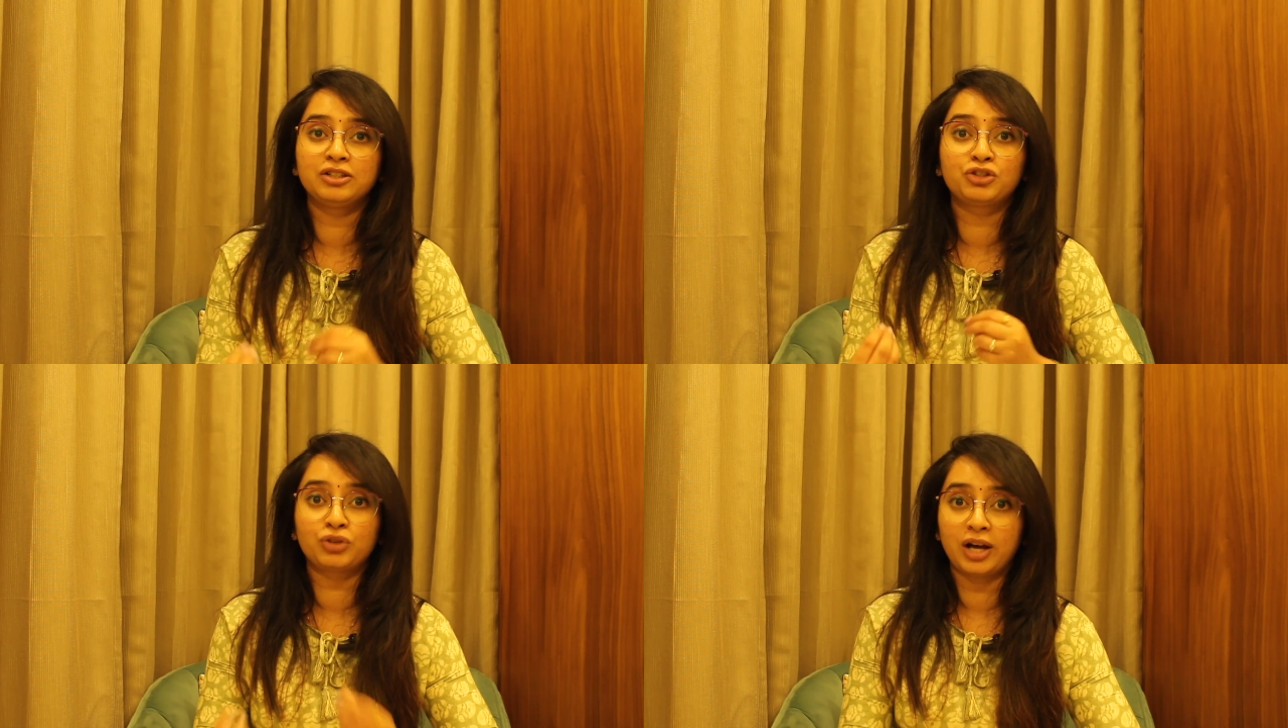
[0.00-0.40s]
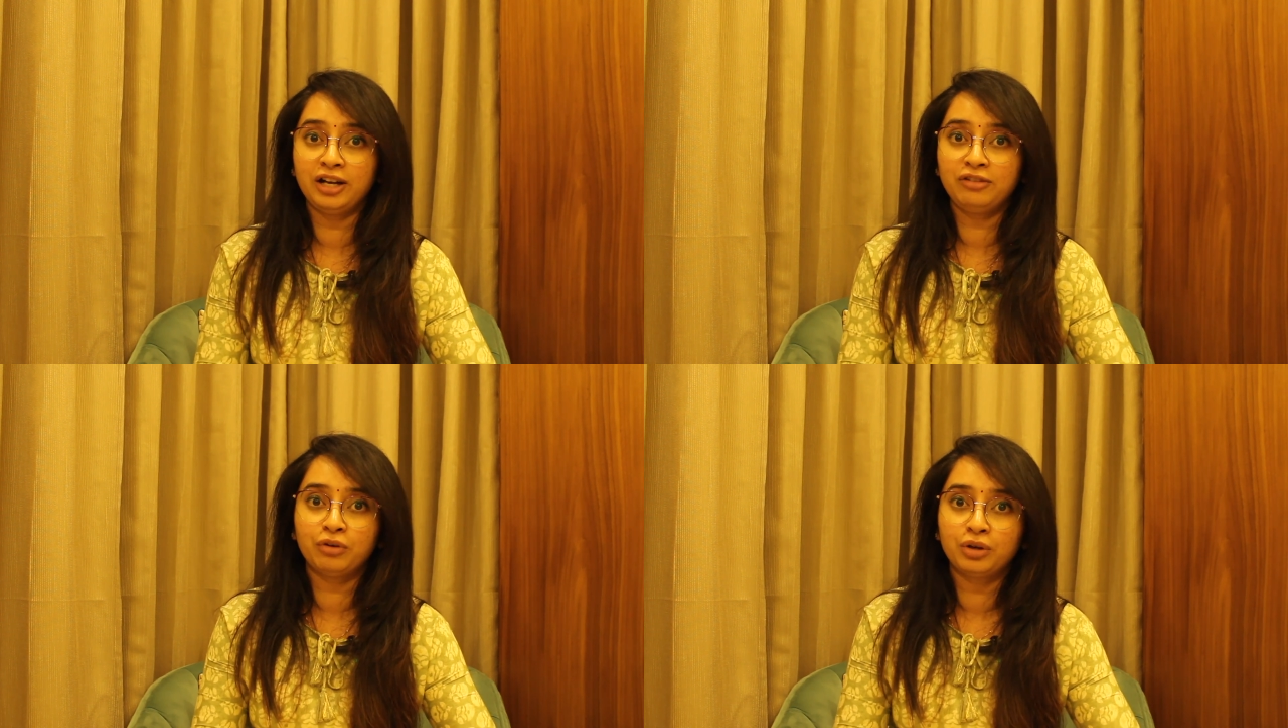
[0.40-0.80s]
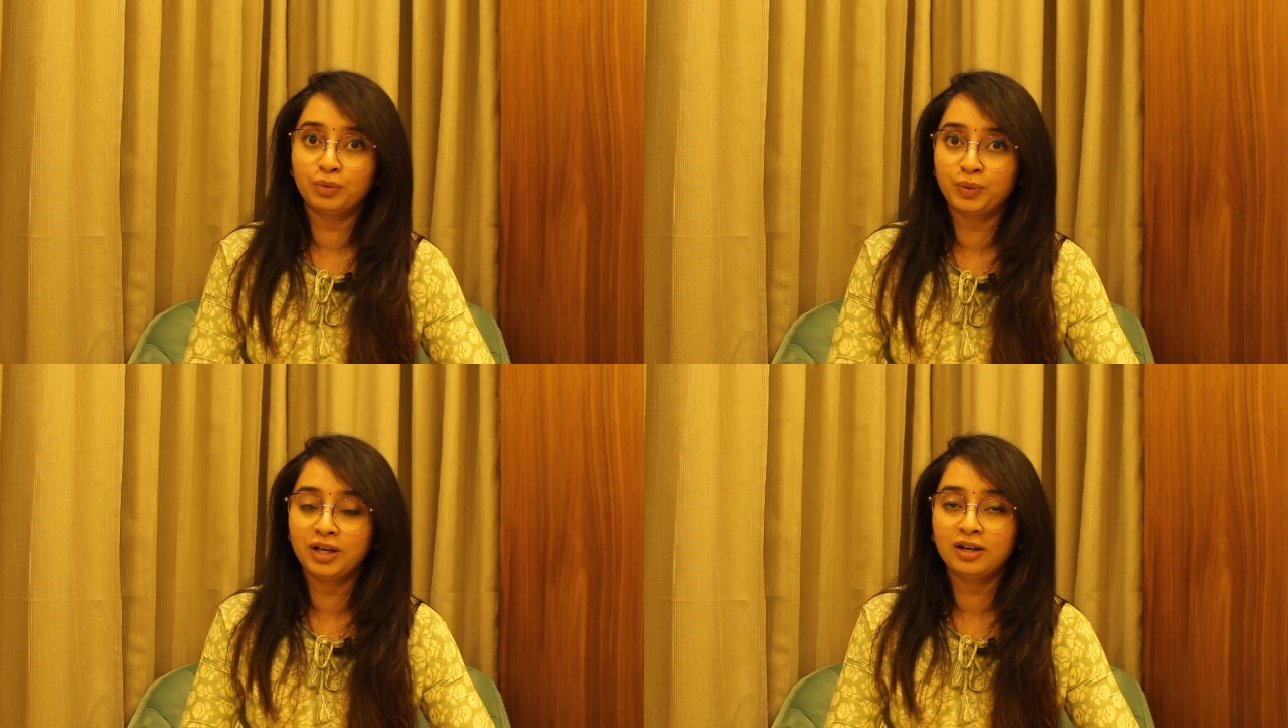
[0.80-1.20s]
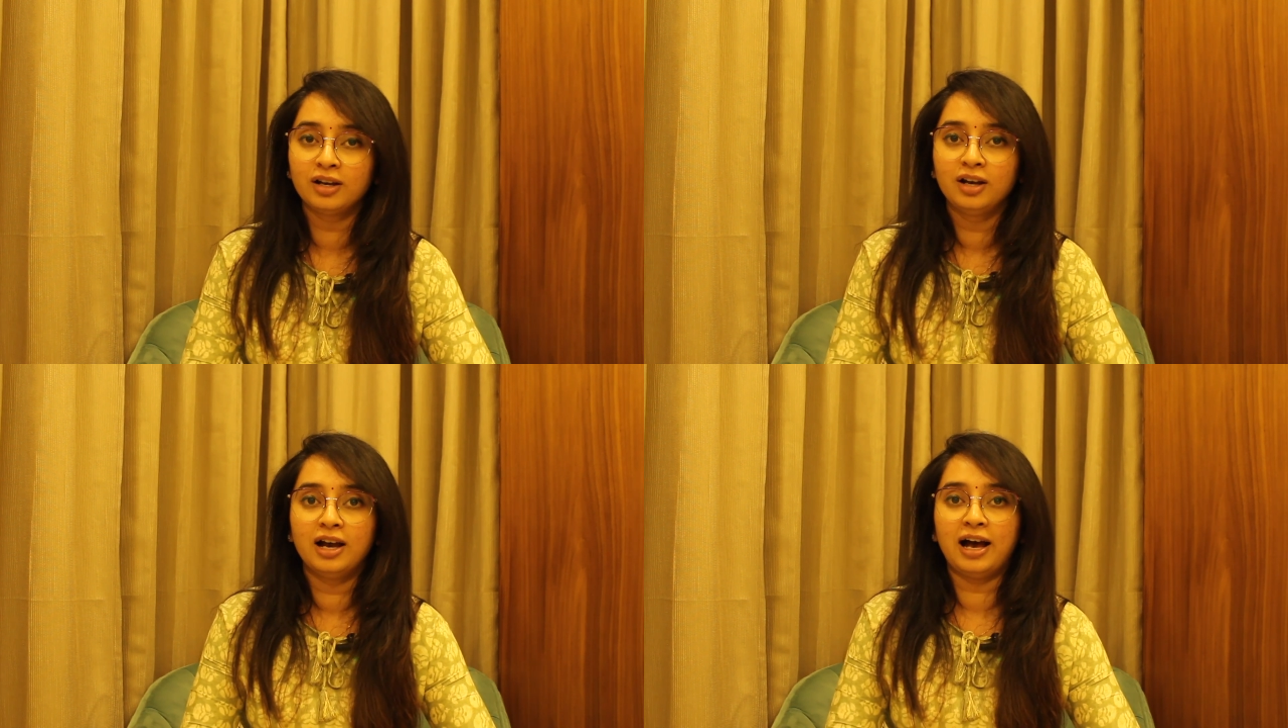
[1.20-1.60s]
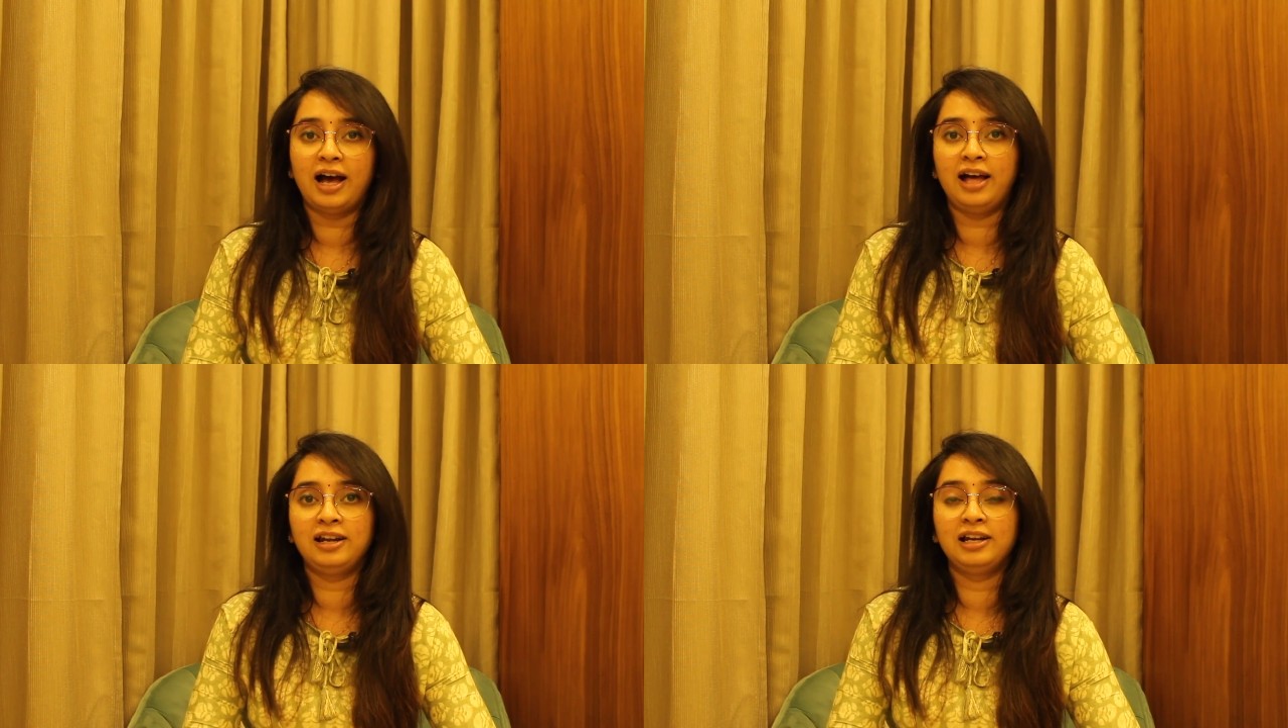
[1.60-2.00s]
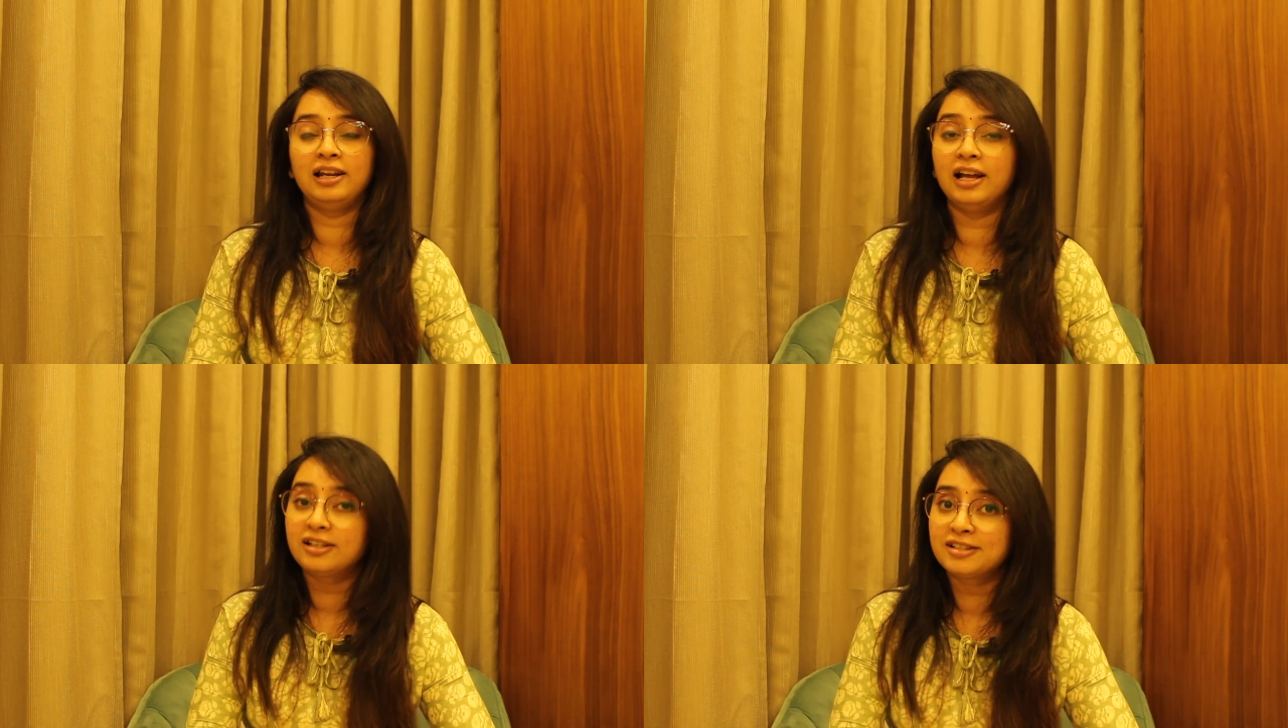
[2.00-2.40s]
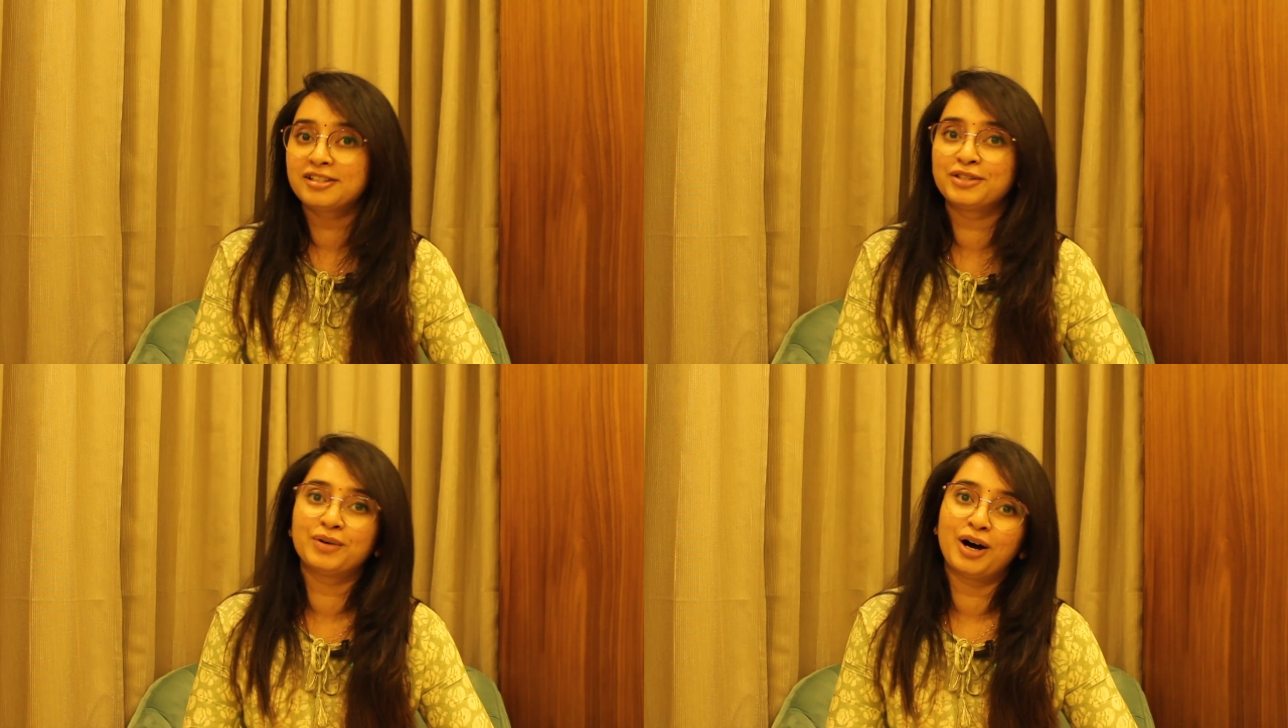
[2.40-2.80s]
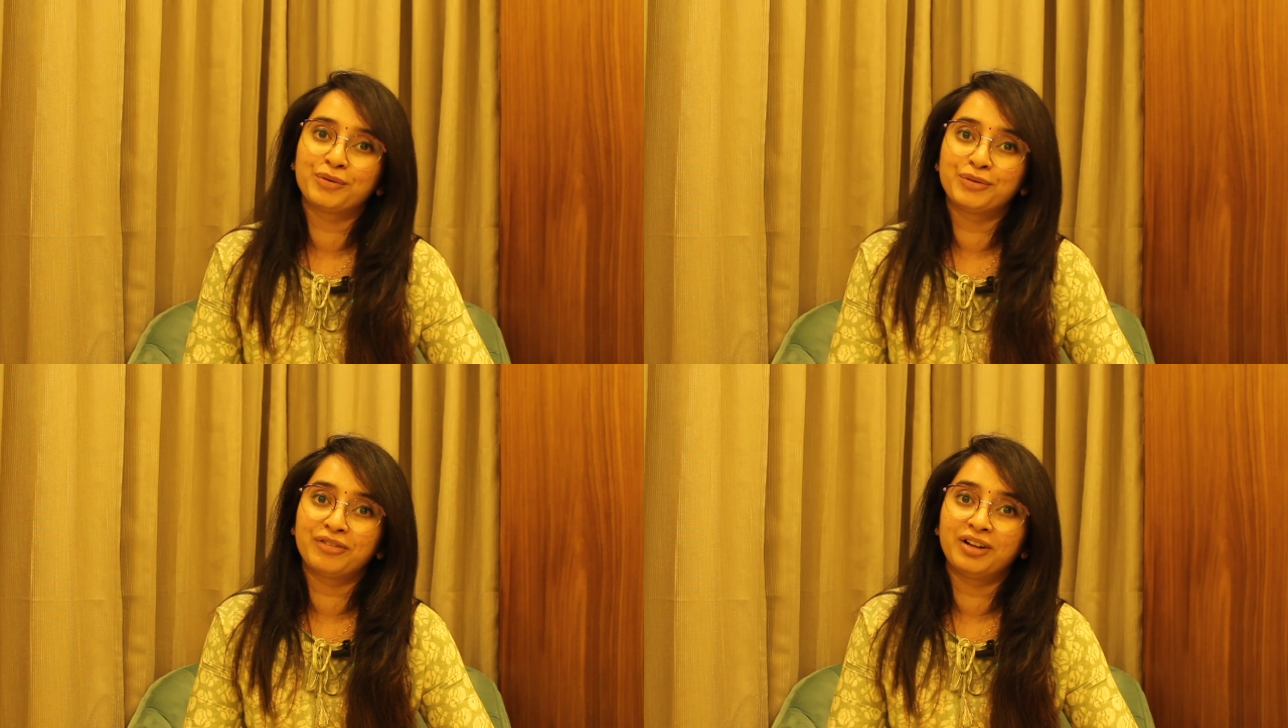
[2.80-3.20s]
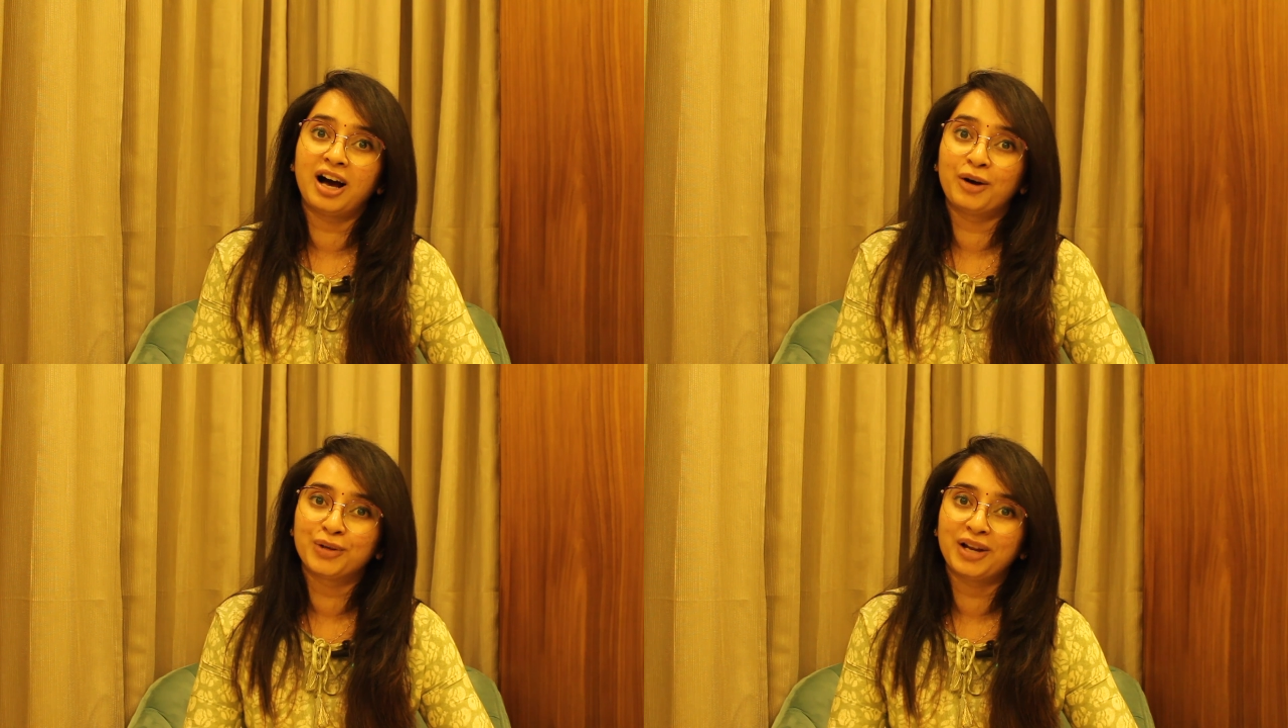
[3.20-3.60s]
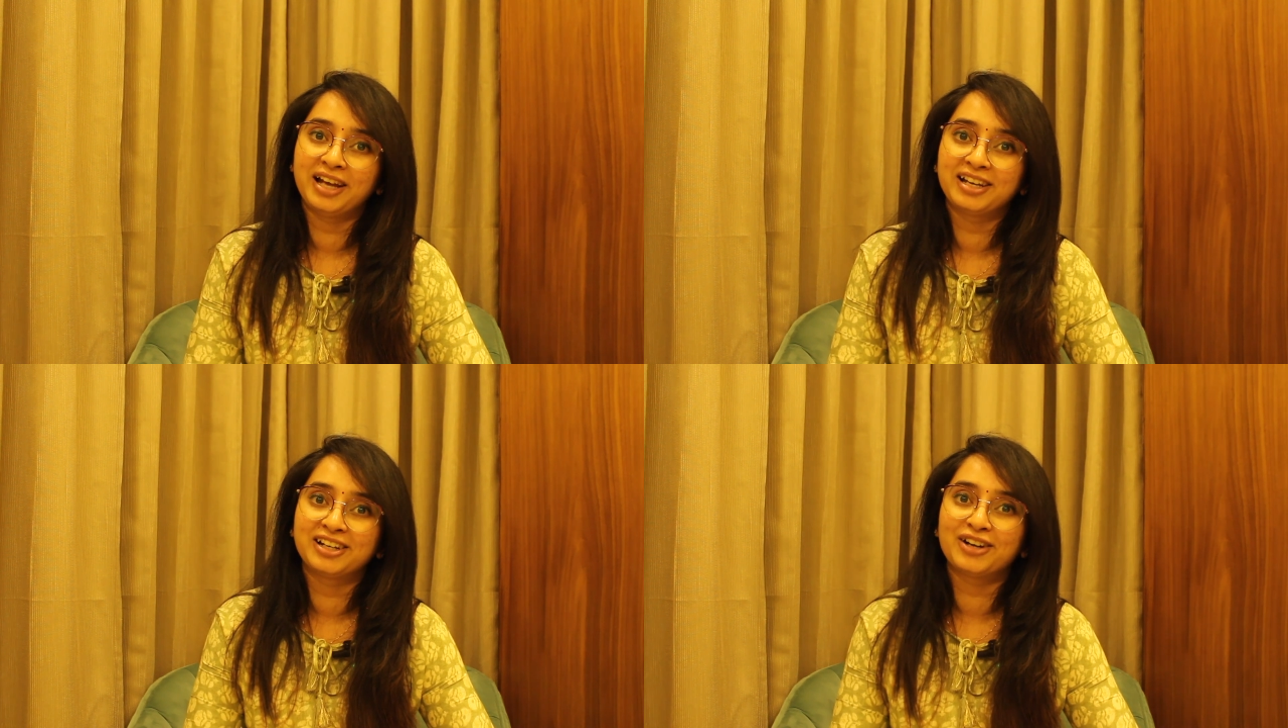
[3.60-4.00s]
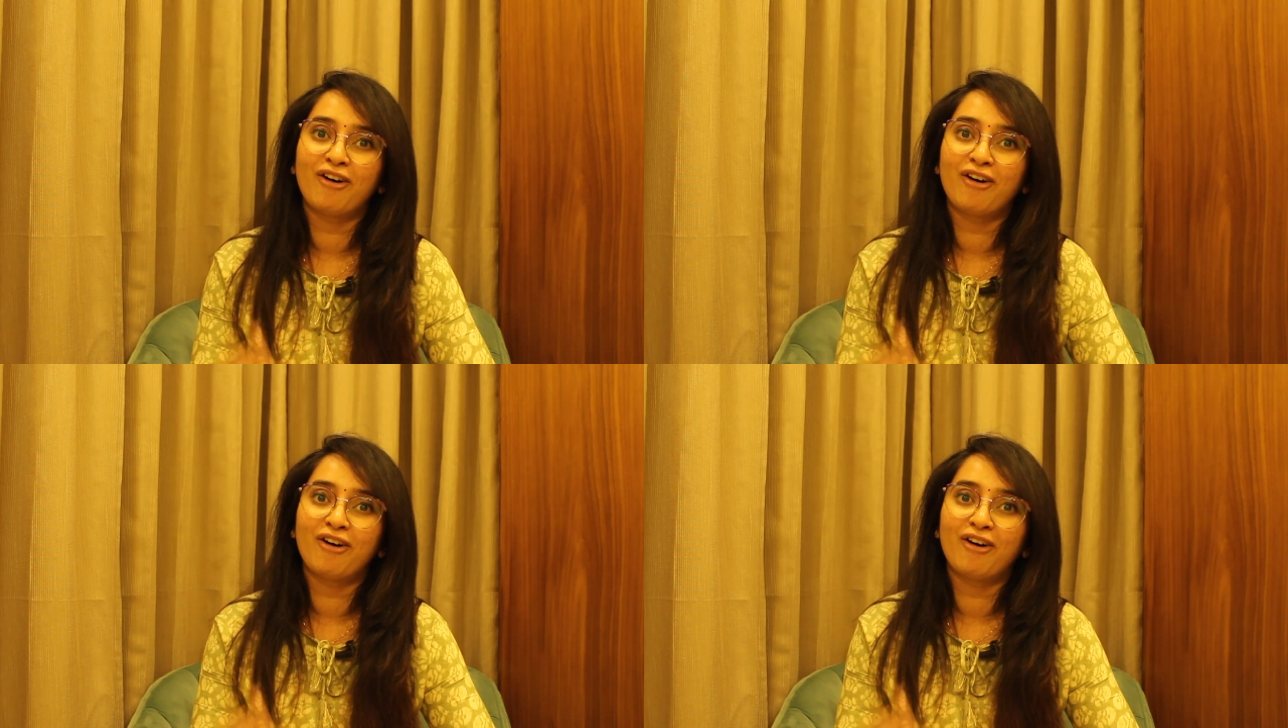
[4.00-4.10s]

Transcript: Try it for a week and let us know how you like it.